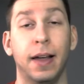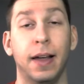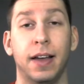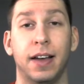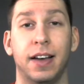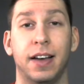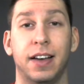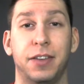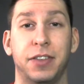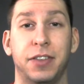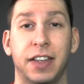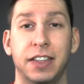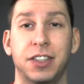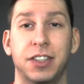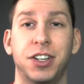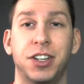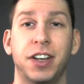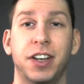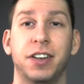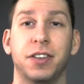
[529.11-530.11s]
If you like the
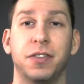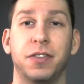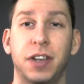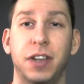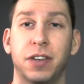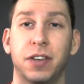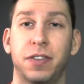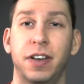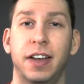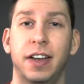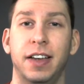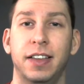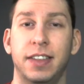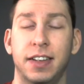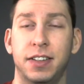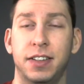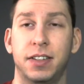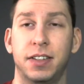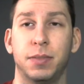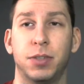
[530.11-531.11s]
channel, feel free to hit that
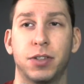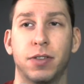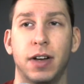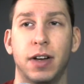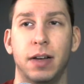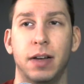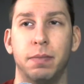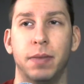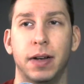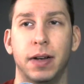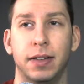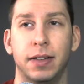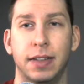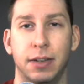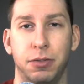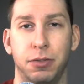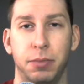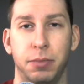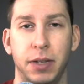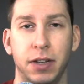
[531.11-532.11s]
subscribe button. That
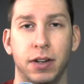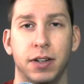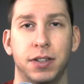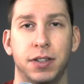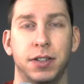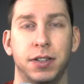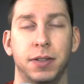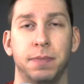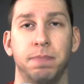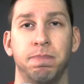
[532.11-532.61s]
would be awesome.